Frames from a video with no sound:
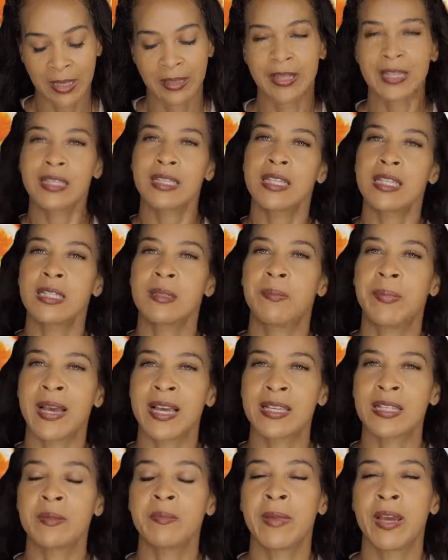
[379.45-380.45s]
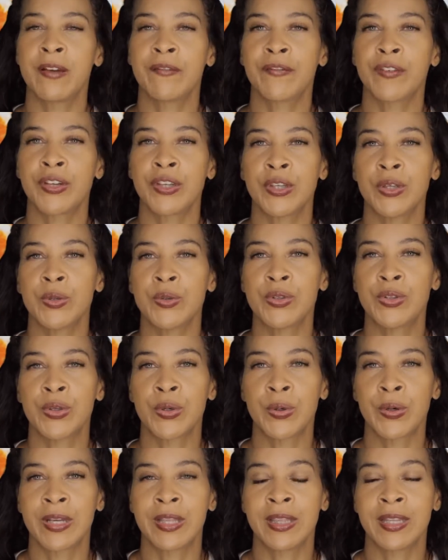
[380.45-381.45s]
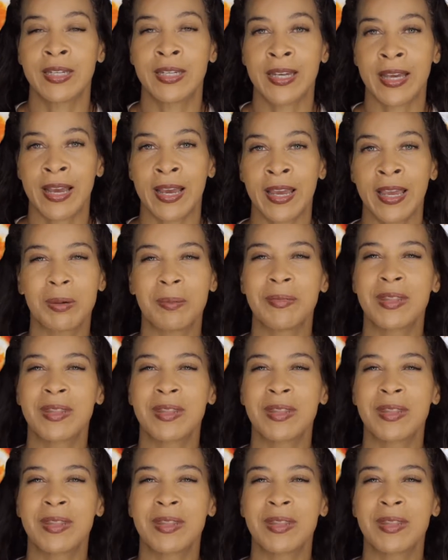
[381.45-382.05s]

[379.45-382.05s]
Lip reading: This is best meant for use during the day.